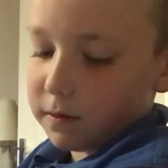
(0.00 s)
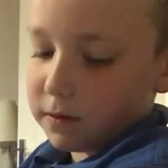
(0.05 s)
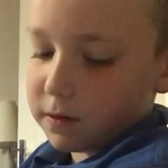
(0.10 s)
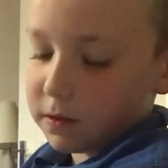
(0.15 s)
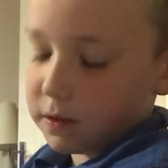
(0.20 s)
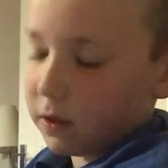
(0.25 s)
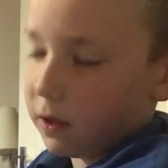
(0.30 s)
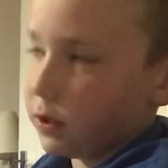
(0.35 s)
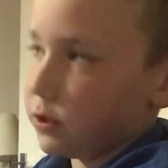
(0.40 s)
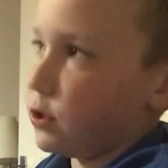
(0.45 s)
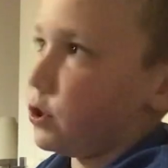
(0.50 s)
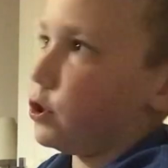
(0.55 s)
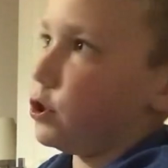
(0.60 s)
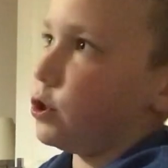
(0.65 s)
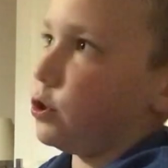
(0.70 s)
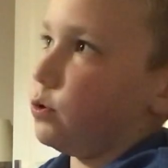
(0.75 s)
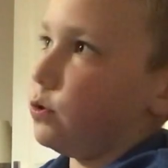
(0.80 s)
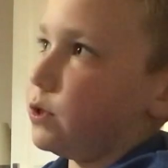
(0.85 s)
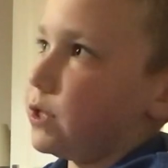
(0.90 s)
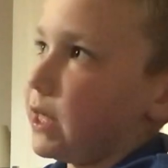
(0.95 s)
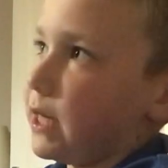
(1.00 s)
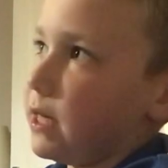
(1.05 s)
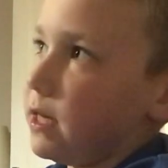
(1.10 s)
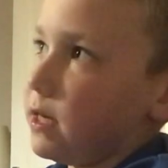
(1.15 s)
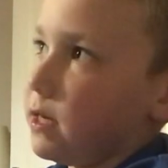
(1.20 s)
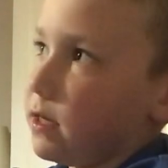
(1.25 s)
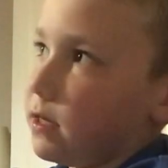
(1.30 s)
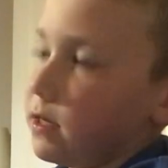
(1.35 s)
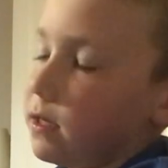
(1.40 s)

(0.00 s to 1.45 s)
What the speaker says: It's nice and juicy.